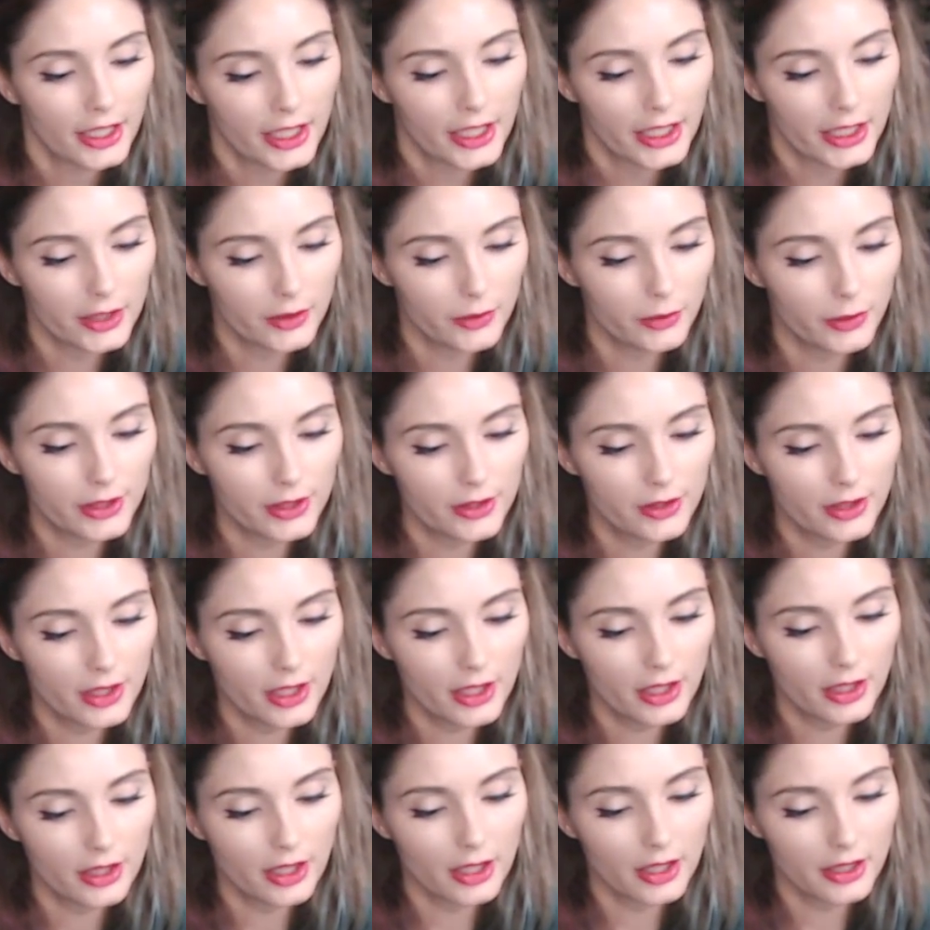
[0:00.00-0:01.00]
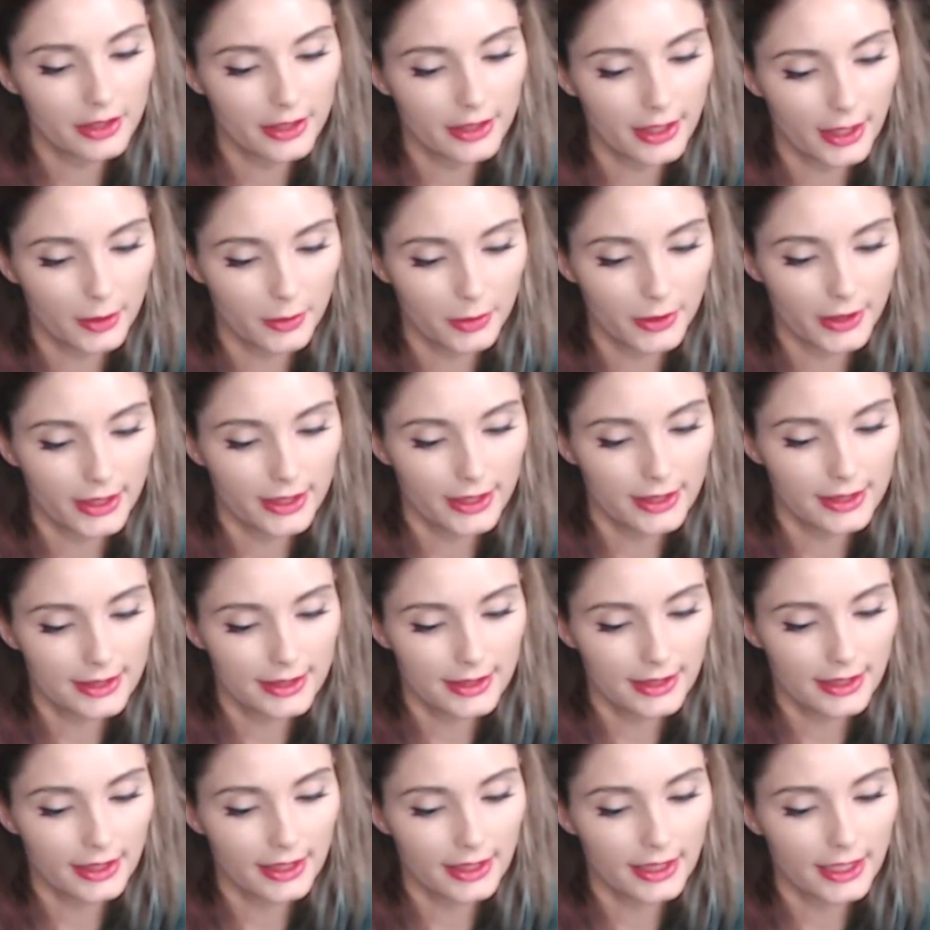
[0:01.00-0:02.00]
If we do not guard that place
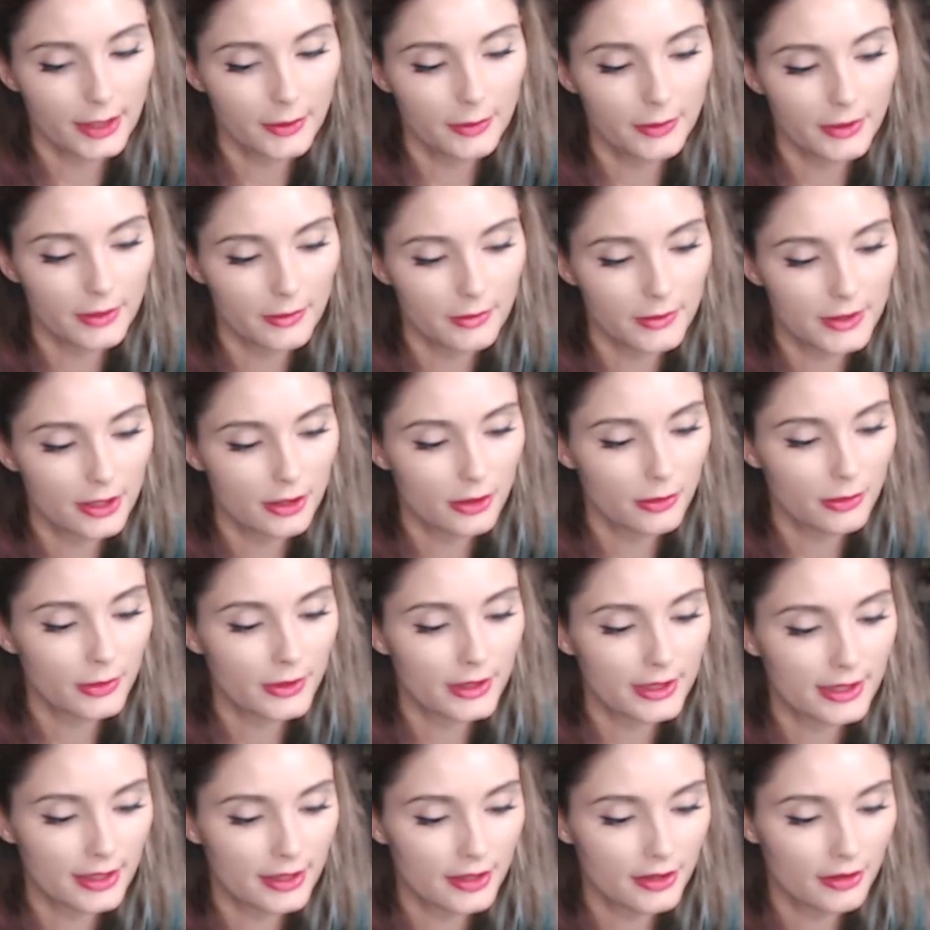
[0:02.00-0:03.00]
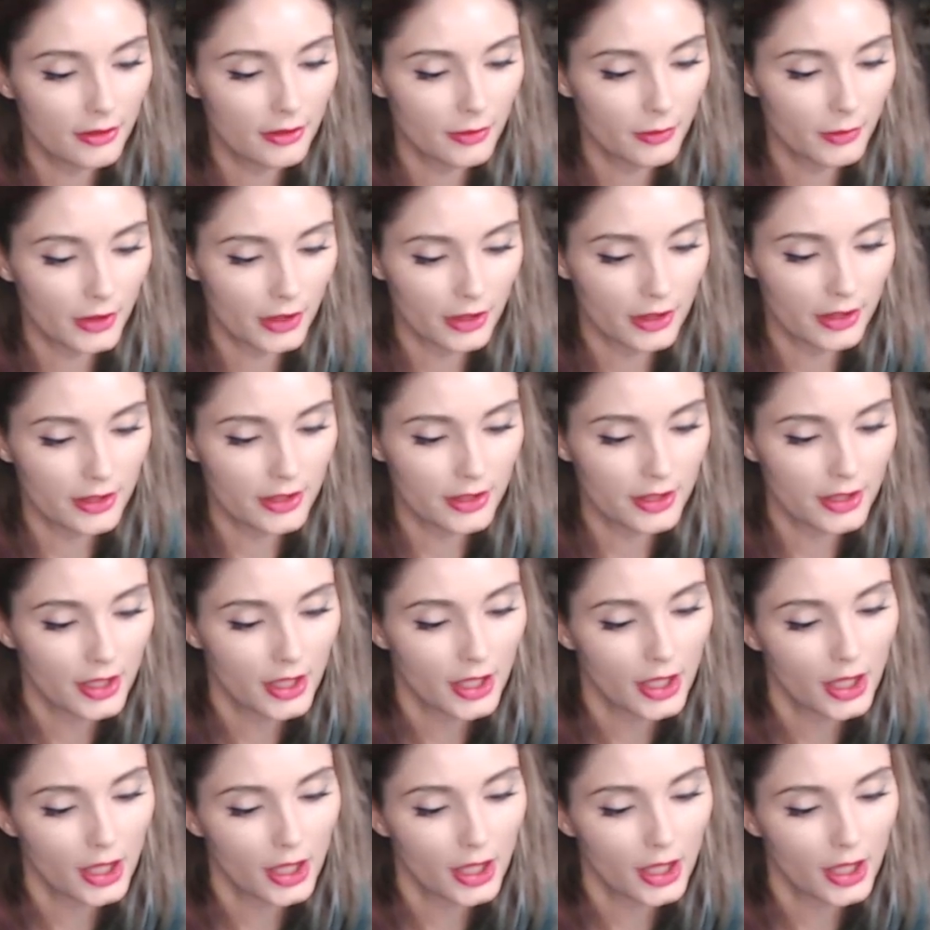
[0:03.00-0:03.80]
and keep them too busy to emerge,